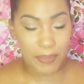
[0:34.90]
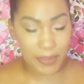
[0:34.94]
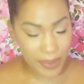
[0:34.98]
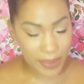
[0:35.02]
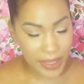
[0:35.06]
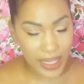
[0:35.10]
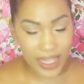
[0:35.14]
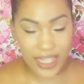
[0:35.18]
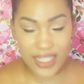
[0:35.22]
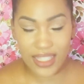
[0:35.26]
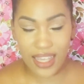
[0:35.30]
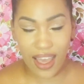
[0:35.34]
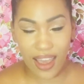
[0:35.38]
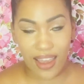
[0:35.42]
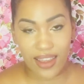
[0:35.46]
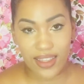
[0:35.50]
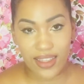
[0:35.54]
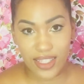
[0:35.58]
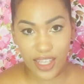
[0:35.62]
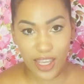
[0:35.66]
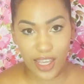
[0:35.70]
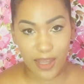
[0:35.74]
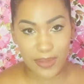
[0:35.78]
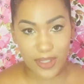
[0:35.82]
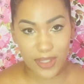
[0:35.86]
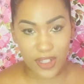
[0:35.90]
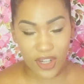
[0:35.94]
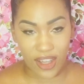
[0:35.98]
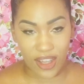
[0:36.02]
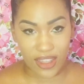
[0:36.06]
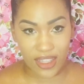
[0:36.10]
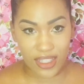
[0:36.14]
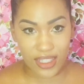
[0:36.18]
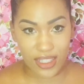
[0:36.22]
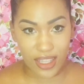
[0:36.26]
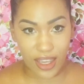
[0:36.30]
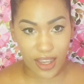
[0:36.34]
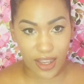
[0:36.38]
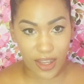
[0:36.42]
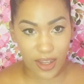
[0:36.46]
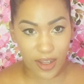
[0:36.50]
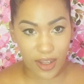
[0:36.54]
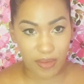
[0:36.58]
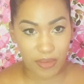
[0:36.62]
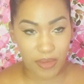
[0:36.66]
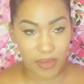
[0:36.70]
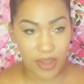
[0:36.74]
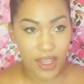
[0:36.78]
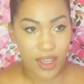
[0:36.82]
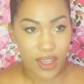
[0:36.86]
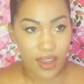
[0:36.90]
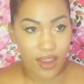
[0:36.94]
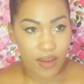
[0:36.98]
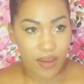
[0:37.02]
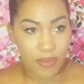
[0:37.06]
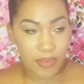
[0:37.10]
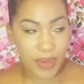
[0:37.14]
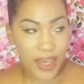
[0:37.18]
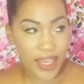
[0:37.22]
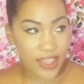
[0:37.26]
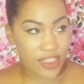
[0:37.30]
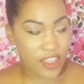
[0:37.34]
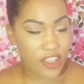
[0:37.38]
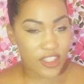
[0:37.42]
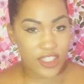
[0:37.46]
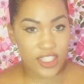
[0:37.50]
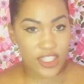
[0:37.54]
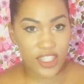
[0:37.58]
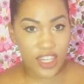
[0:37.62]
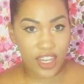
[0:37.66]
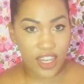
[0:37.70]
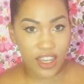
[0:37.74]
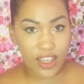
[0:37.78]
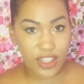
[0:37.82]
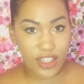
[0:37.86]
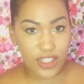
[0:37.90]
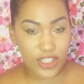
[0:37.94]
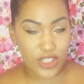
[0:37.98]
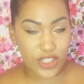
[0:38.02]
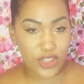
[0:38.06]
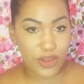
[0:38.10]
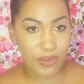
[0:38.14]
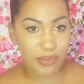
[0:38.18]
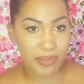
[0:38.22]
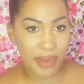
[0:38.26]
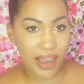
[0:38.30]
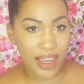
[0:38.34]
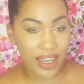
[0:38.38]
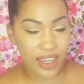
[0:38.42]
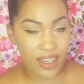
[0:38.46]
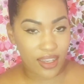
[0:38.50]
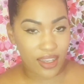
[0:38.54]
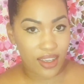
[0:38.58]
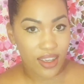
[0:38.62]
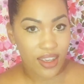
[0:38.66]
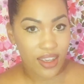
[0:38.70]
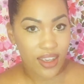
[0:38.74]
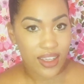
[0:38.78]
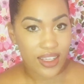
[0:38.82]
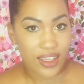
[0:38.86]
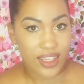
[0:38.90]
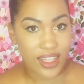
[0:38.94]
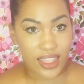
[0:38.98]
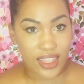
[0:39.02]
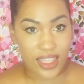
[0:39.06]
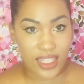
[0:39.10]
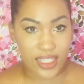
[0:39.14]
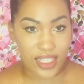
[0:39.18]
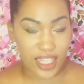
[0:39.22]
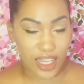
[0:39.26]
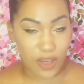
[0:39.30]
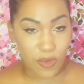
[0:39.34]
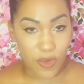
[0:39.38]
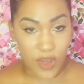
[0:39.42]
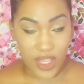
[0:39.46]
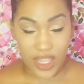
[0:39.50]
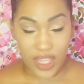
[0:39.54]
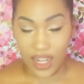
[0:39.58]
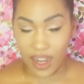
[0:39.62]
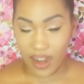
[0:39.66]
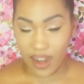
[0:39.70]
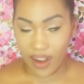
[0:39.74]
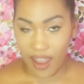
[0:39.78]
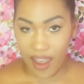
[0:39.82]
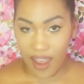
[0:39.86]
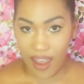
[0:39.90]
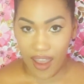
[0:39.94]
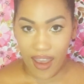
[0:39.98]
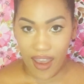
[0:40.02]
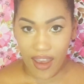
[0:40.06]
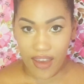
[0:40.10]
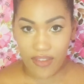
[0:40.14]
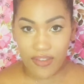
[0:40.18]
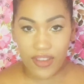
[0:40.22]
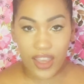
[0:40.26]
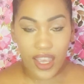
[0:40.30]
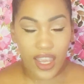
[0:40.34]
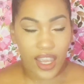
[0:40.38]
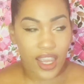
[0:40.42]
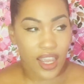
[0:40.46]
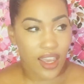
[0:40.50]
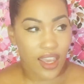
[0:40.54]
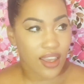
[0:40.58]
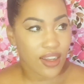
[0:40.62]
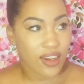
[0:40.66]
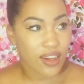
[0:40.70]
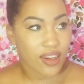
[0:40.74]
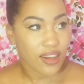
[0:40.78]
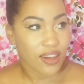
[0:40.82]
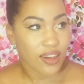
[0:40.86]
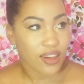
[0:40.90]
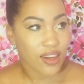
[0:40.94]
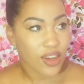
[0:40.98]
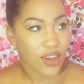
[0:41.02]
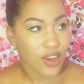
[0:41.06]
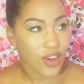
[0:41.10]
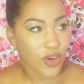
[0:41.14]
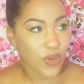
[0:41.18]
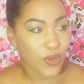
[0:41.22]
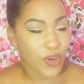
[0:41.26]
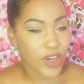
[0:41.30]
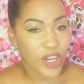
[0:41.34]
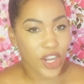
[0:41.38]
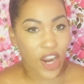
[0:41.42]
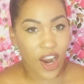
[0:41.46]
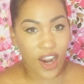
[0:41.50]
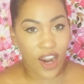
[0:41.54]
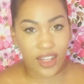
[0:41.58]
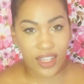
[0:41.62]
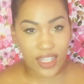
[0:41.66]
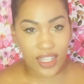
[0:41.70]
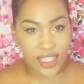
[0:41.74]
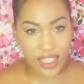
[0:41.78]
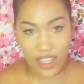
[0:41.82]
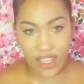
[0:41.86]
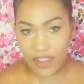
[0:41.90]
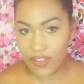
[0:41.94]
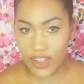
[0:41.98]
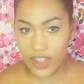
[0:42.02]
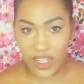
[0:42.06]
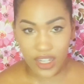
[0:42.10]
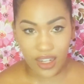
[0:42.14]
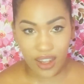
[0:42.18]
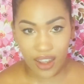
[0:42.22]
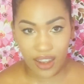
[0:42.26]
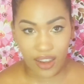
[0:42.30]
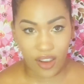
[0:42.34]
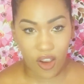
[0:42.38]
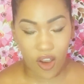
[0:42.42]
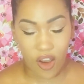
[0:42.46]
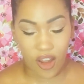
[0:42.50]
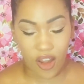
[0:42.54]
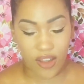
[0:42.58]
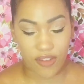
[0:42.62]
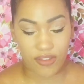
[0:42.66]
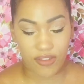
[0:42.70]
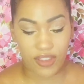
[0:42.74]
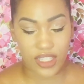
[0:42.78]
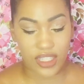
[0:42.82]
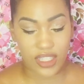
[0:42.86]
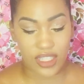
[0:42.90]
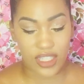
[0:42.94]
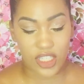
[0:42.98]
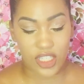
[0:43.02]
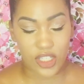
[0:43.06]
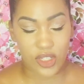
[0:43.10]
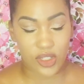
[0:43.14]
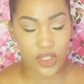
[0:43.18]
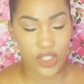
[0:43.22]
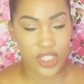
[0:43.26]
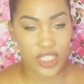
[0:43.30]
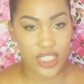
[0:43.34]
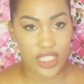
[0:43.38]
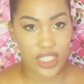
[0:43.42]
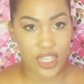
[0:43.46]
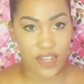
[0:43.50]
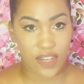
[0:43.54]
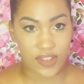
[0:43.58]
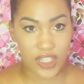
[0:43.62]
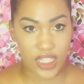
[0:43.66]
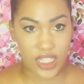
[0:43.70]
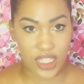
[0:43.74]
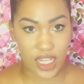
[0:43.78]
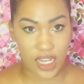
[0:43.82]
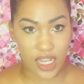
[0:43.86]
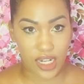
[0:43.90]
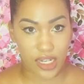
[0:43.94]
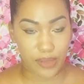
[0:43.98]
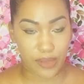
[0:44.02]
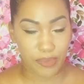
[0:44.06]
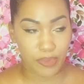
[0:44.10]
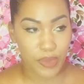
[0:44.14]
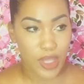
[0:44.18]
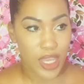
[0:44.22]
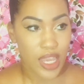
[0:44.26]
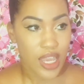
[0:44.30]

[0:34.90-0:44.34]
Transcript: exams are not the same, but there's a chance you might get the same one that I have, and regardless, I feel like all of this is still good stuff to study.